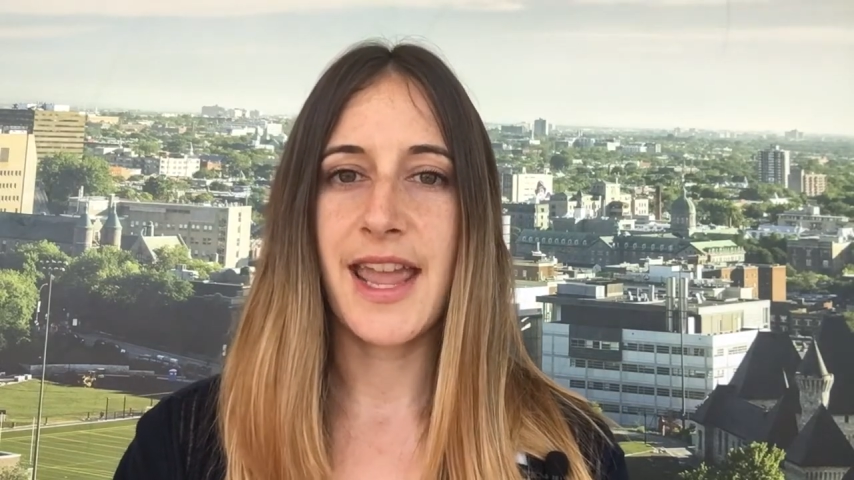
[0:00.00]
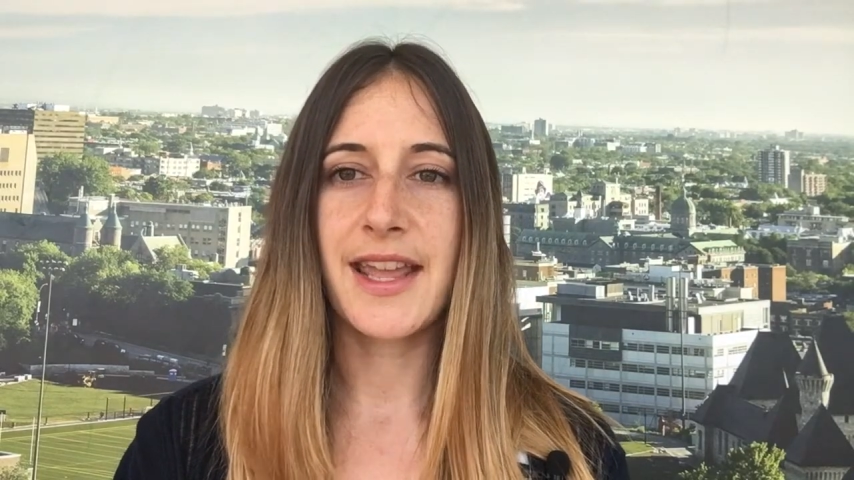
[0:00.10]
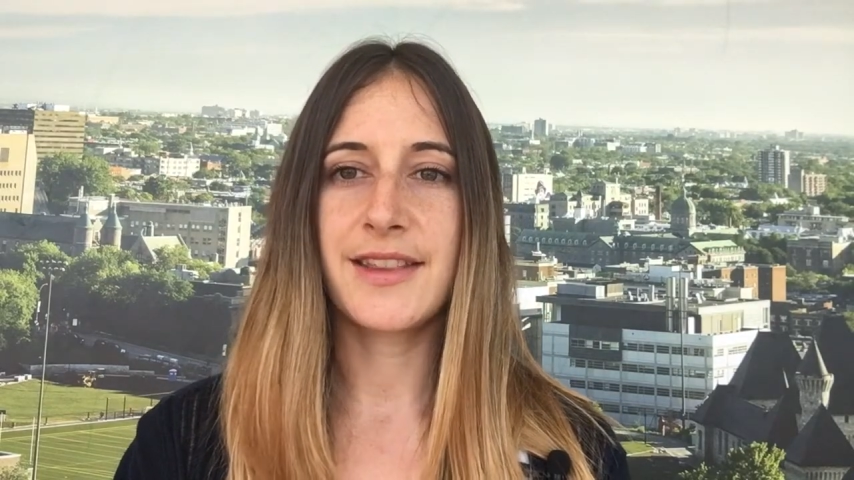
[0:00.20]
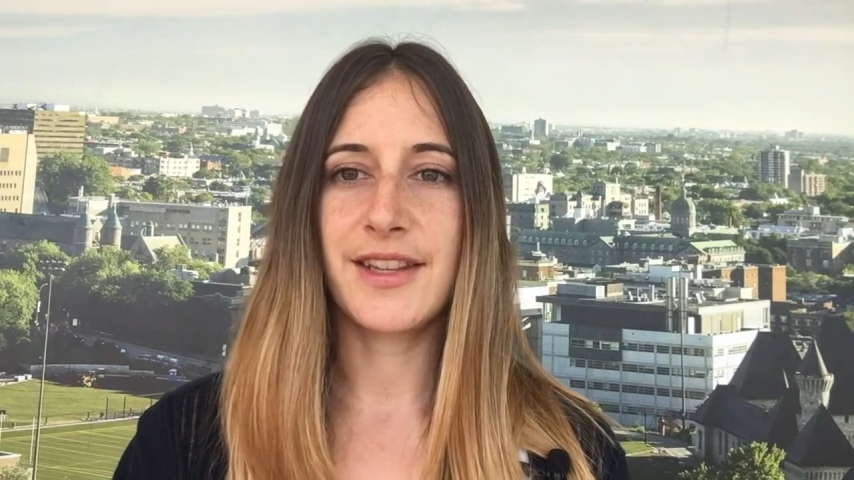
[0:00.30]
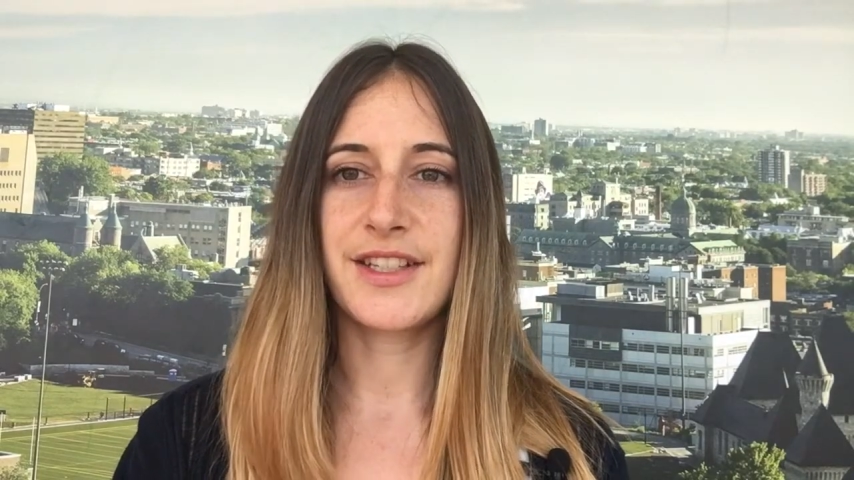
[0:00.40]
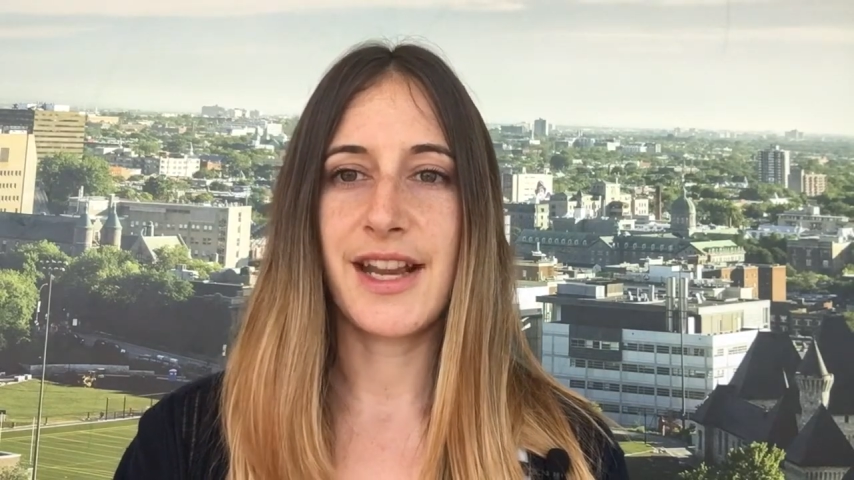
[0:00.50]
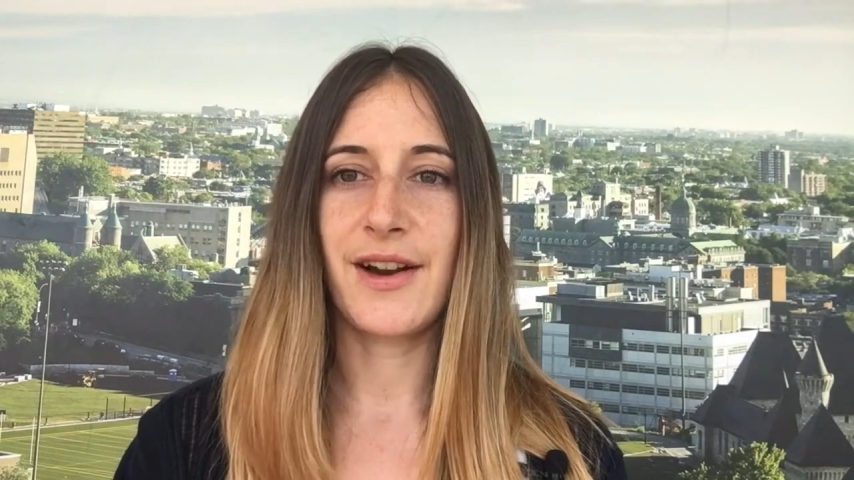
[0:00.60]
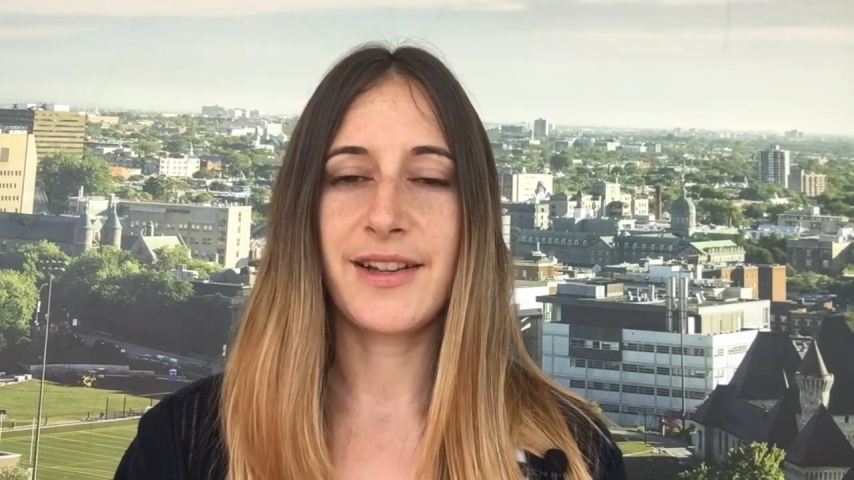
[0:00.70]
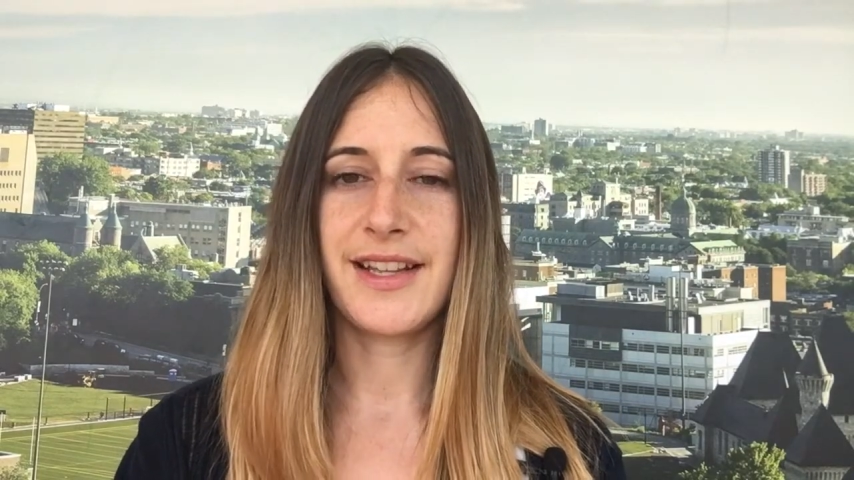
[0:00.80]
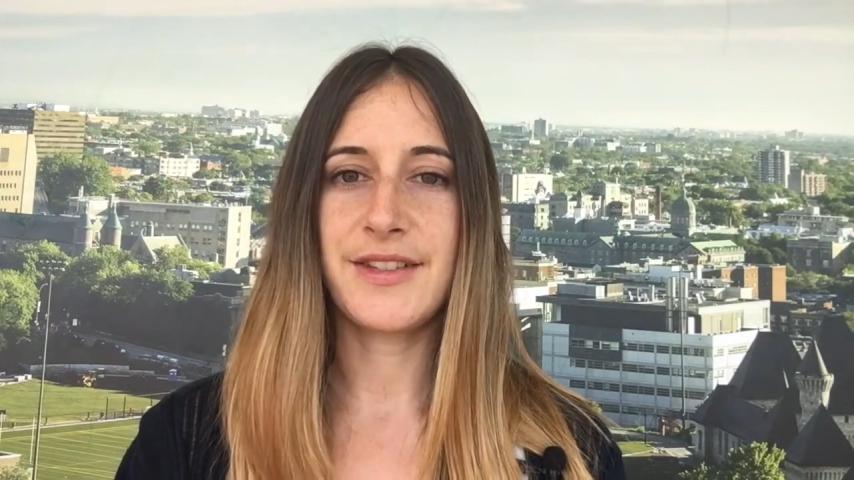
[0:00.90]
and to
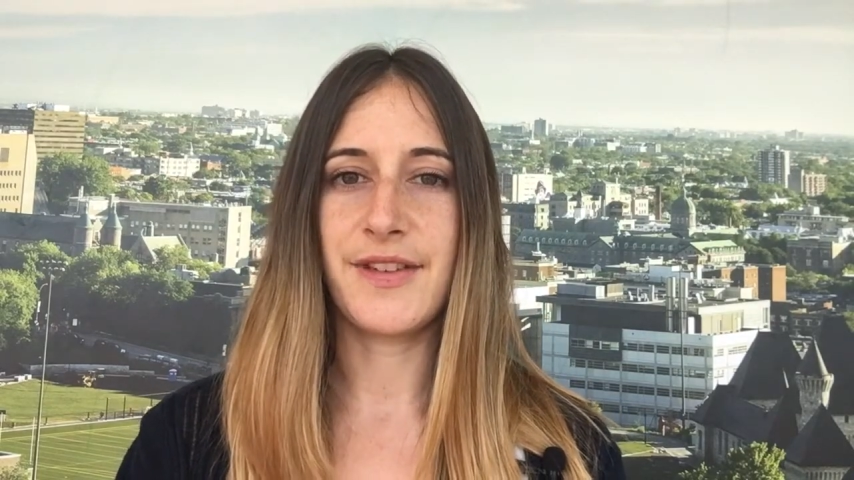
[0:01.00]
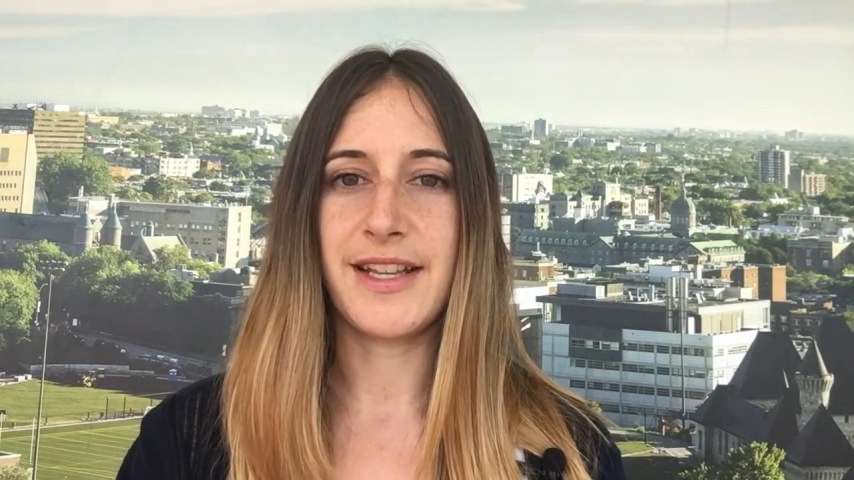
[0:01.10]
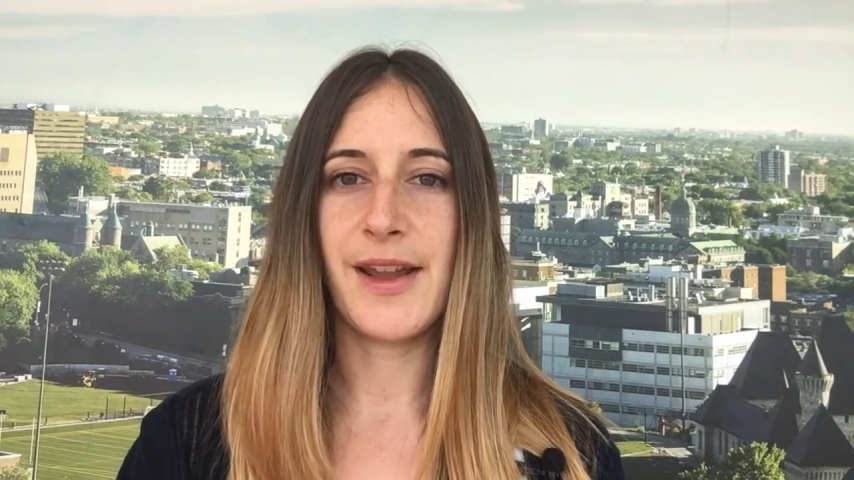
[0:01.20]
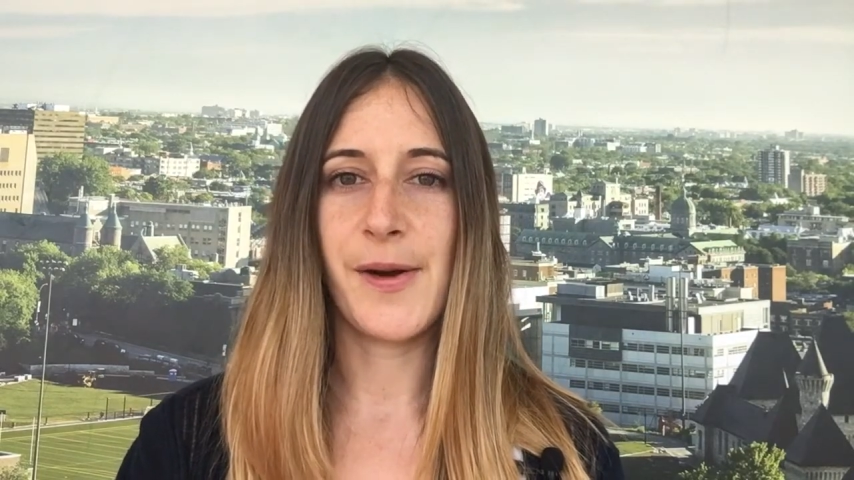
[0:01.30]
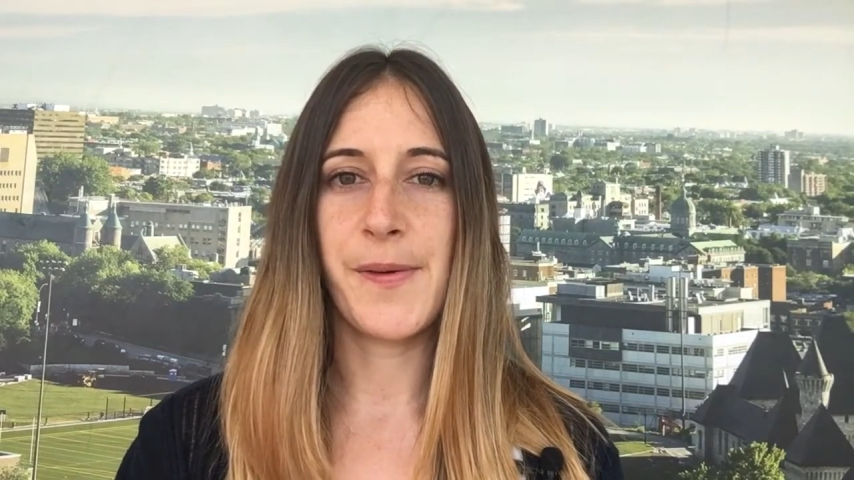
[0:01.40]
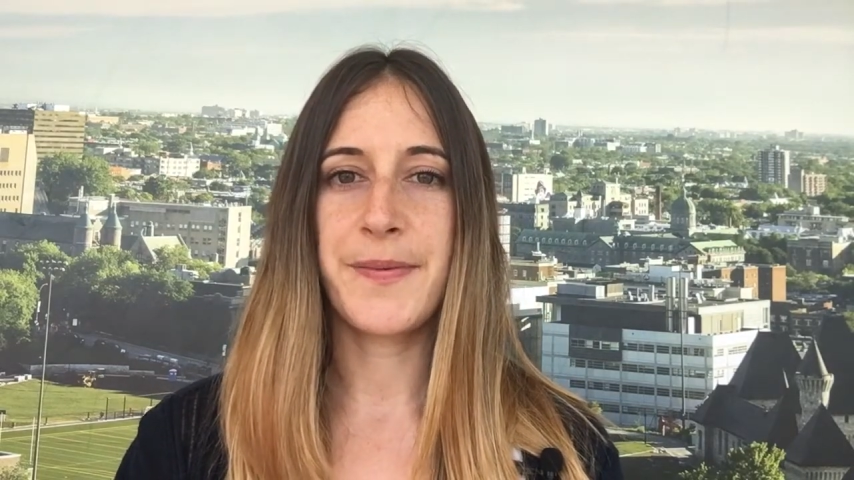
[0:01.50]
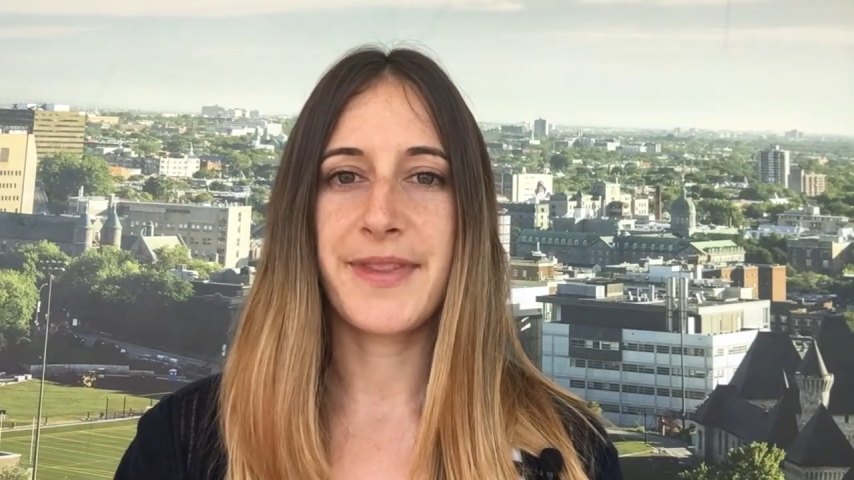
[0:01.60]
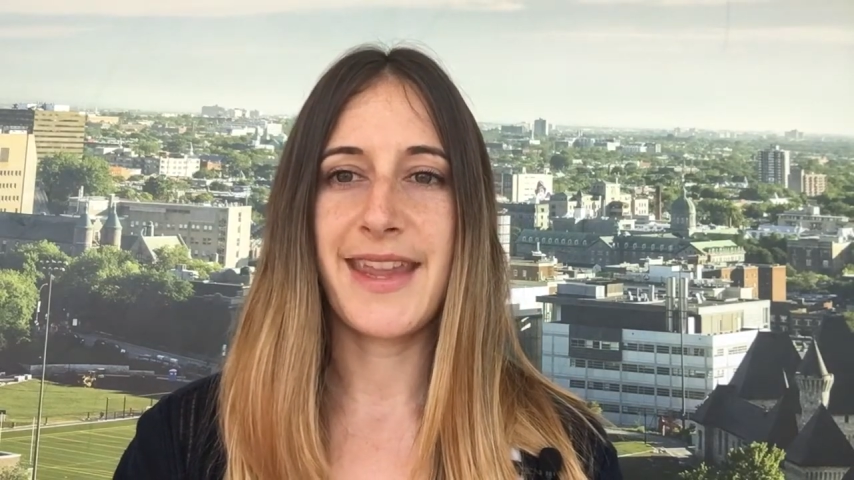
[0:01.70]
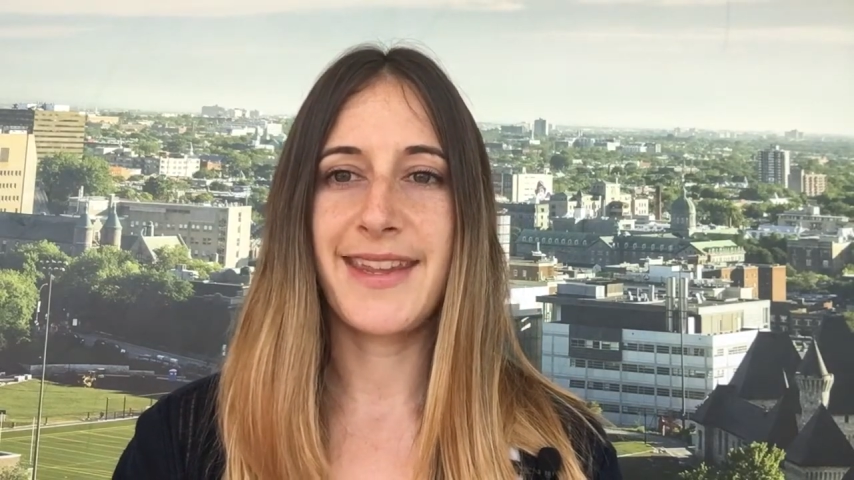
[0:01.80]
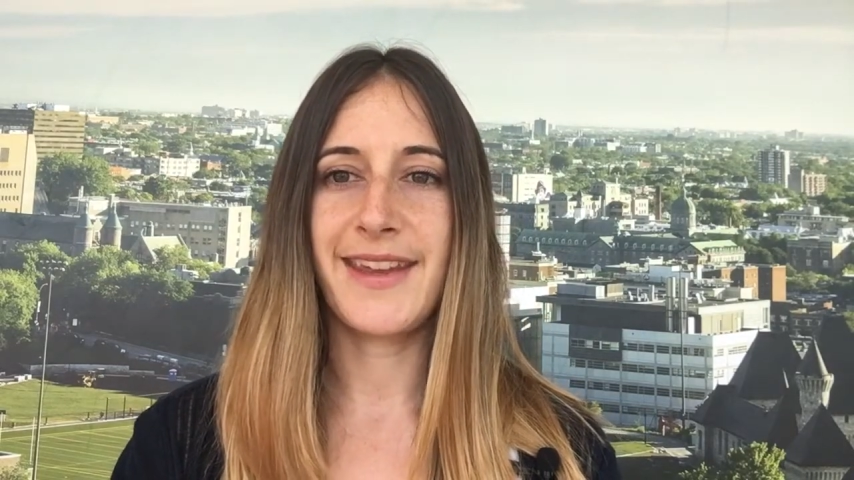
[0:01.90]
share this video.
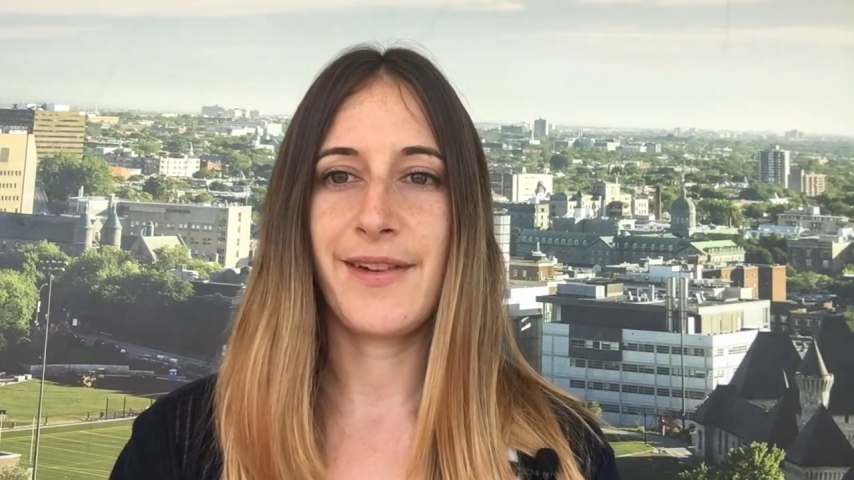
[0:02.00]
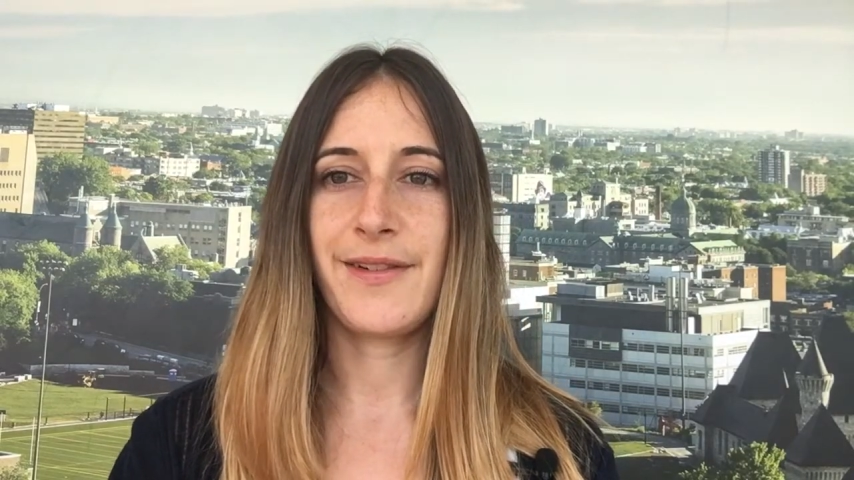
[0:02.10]
Thank you.